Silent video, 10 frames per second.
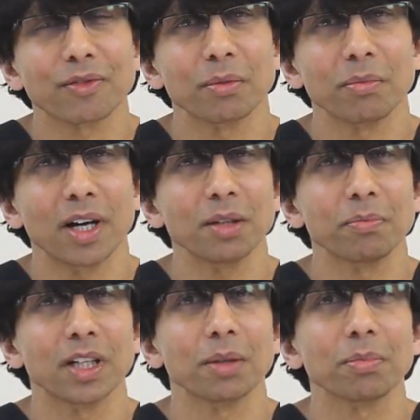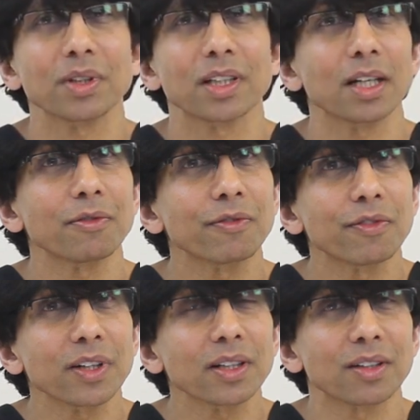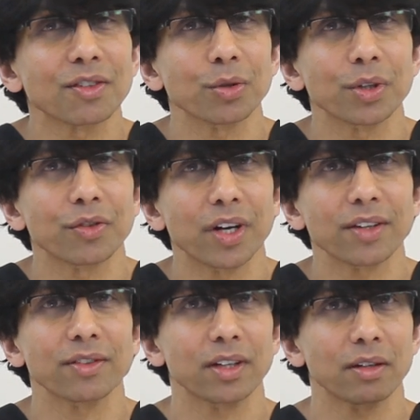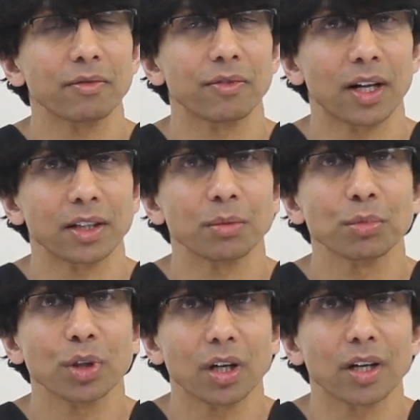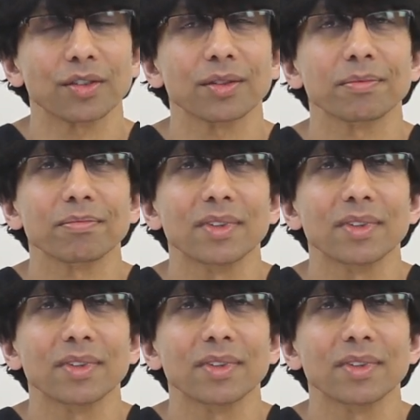for many people to get fillers to address their volume loss.